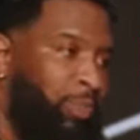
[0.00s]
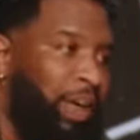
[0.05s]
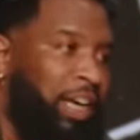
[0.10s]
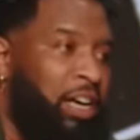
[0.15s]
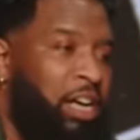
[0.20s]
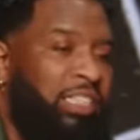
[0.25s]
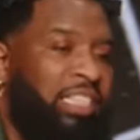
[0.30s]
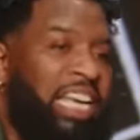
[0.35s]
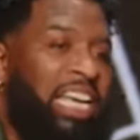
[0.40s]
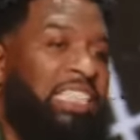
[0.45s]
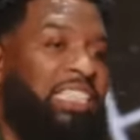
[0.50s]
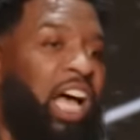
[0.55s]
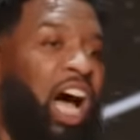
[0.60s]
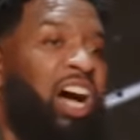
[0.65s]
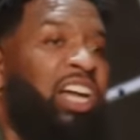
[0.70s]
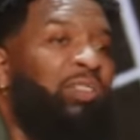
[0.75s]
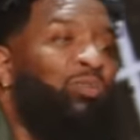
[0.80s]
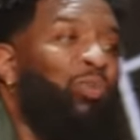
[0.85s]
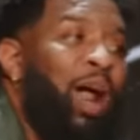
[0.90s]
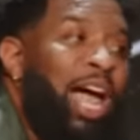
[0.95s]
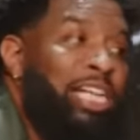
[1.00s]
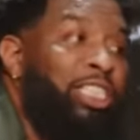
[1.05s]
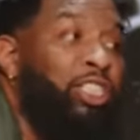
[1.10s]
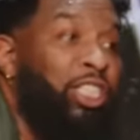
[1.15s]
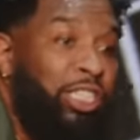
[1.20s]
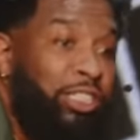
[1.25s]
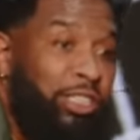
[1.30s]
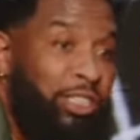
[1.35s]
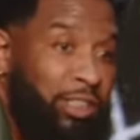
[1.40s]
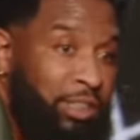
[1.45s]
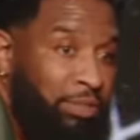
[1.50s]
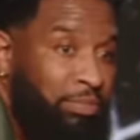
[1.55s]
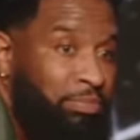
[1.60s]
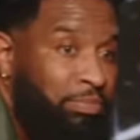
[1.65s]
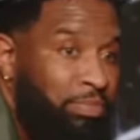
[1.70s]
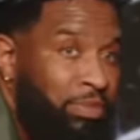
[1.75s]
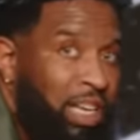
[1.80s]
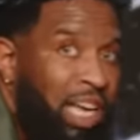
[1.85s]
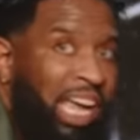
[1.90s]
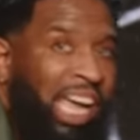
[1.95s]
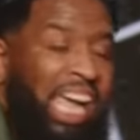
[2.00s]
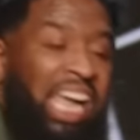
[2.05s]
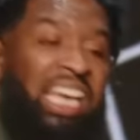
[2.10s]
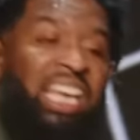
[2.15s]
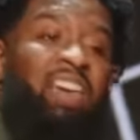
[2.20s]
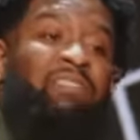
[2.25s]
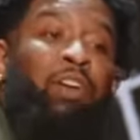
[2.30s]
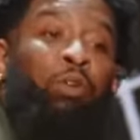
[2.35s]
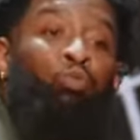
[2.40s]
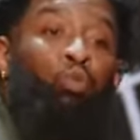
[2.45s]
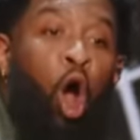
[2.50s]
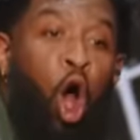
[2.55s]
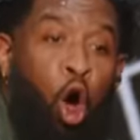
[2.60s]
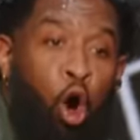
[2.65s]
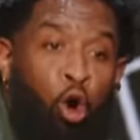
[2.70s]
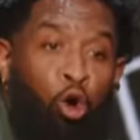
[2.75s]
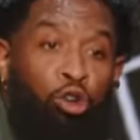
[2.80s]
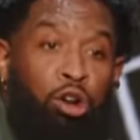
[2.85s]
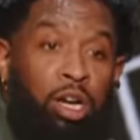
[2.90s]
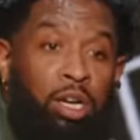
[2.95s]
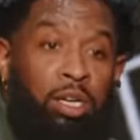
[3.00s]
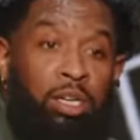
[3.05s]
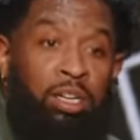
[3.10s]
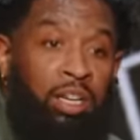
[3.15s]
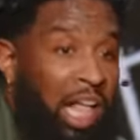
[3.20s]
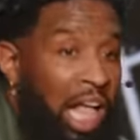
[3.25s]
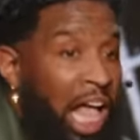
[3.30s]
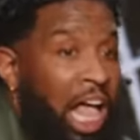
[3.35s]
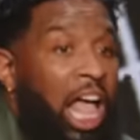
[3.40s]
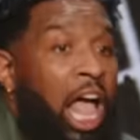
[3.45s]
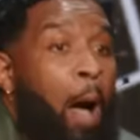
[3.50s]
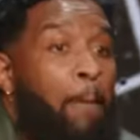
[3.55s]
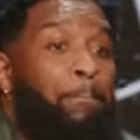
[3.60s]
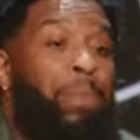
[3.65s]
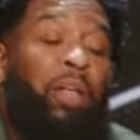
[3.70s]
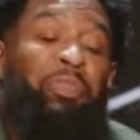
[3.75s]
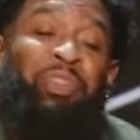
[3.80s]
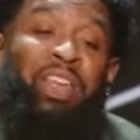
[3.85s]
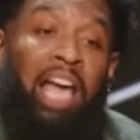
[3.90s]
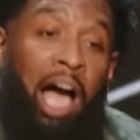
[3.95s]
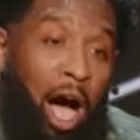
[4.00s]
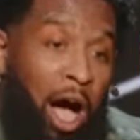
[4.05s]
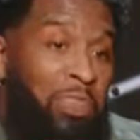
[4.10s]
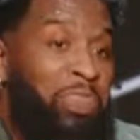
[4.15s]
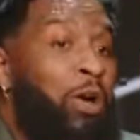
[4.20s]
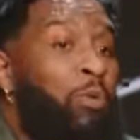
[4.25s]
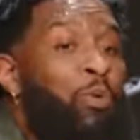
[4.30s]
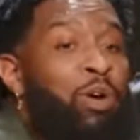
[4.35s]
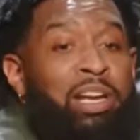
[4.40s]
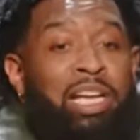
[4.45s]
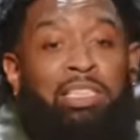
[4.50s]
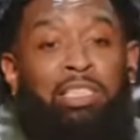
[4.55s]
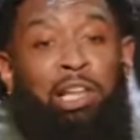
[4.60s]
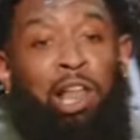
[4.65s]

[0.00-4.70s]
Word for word: because he's unrighteous. He living wrong. But the other one is